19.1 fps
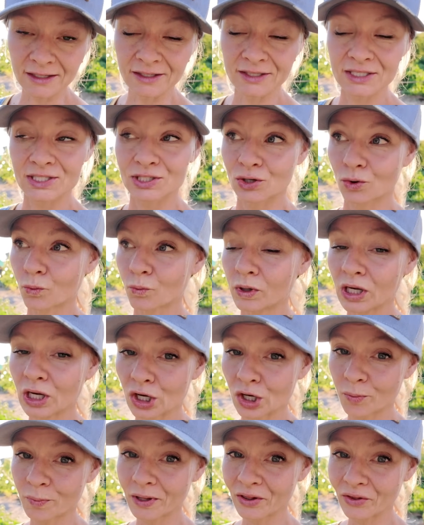So we
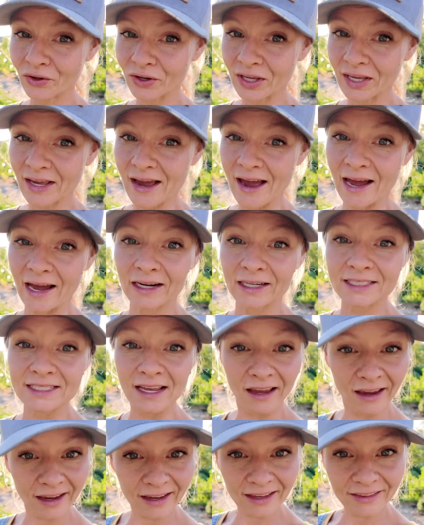could be looking at
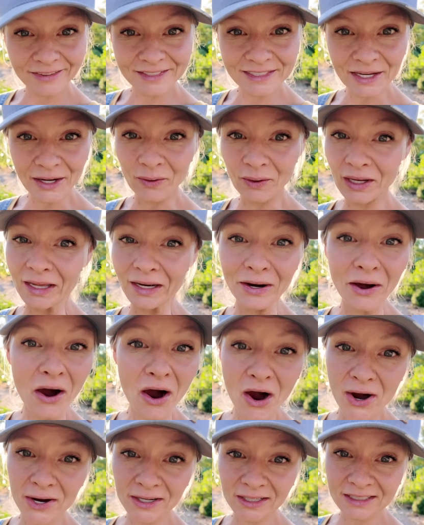taking these out in
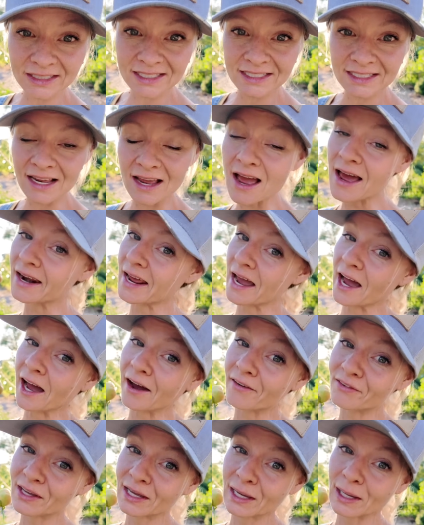August and
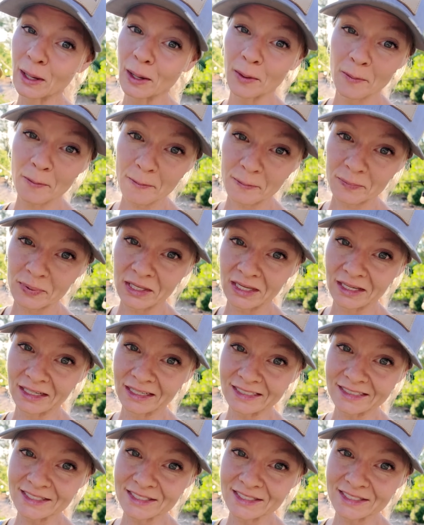having peonies.